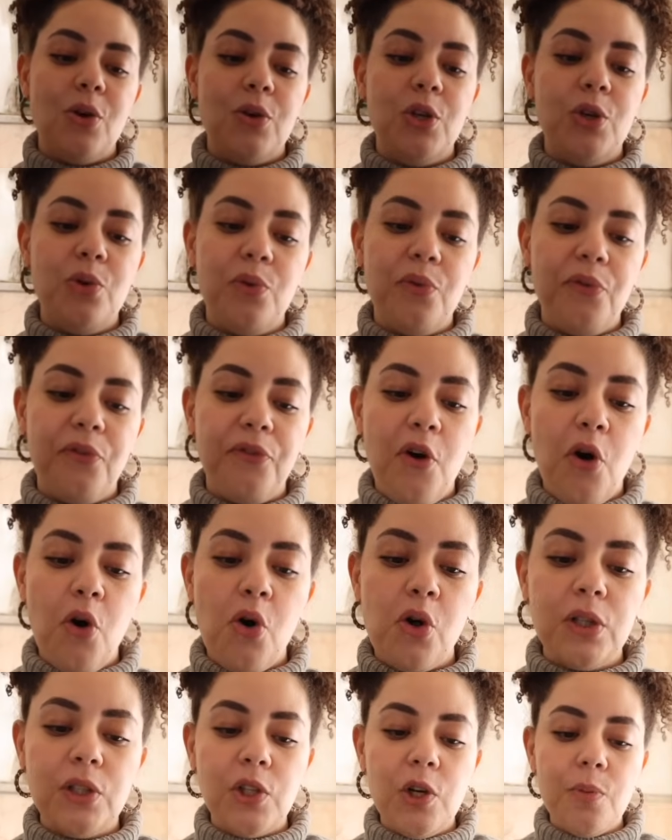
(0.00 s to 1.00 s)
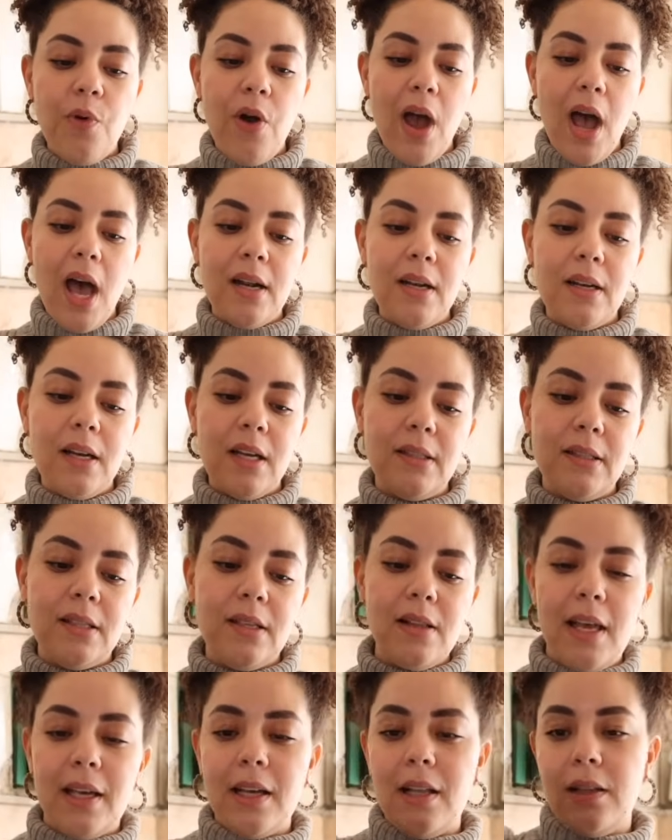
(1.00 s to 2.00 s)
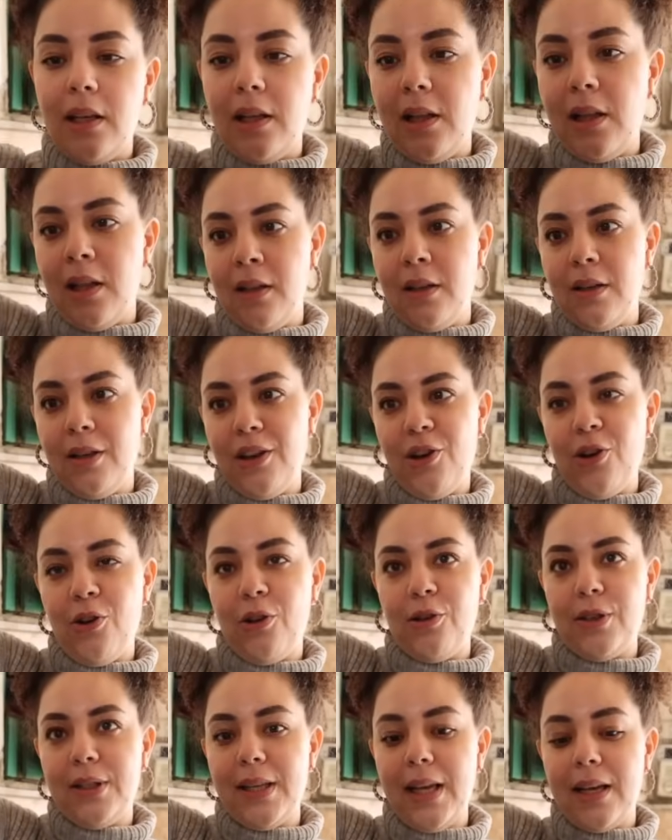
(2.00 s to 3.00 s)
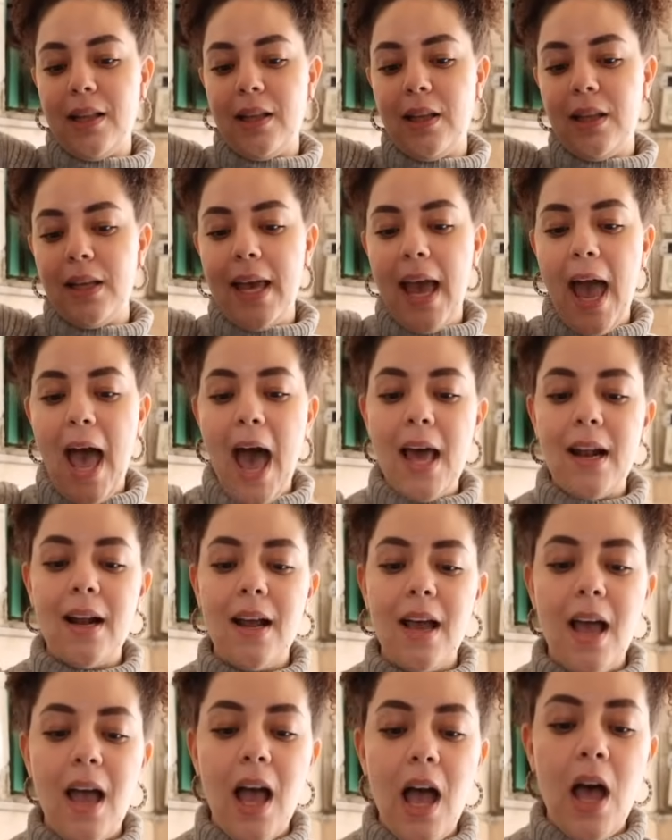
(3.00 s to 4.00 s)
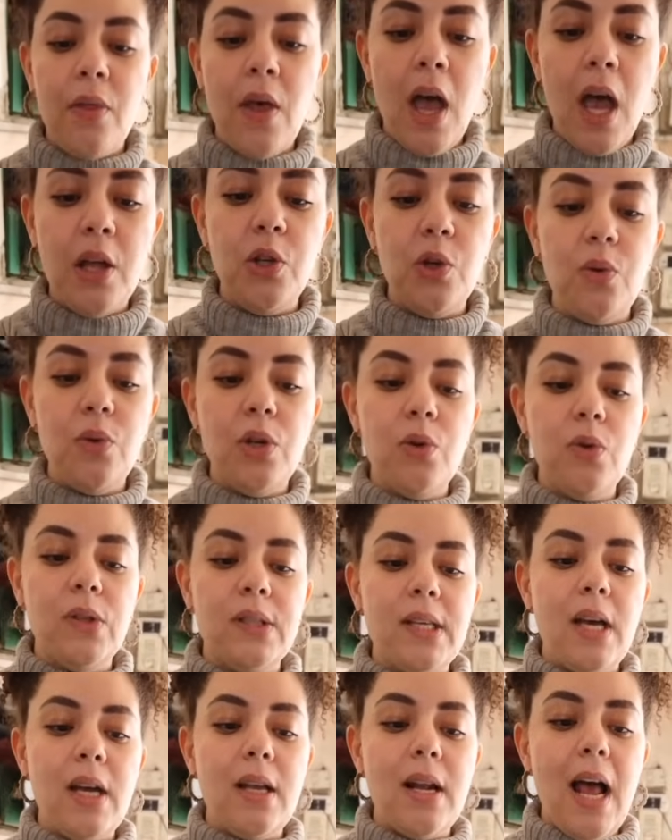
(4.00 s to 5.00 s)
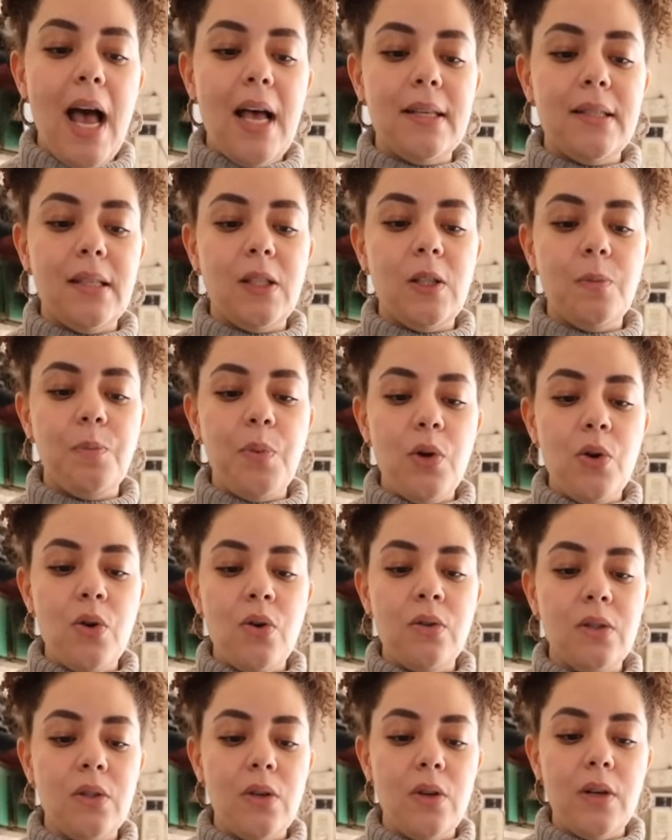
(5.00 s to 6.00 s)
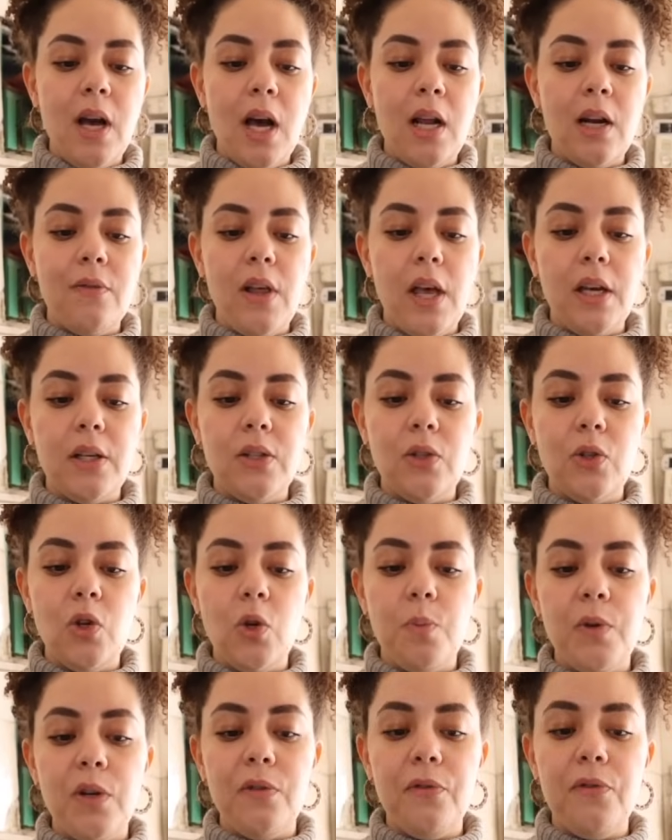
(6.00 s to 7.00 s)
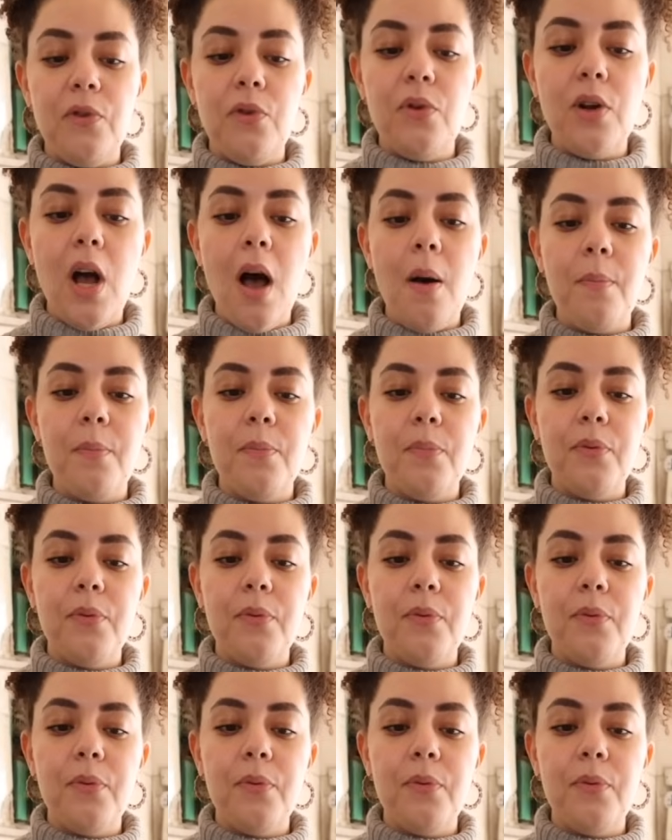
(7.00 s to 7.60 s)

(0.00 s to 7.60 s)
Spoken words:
you fold your bread into like a little, you know, it looks like a little cat, and then you use it as a spoon, so you kind of like scoop your food up.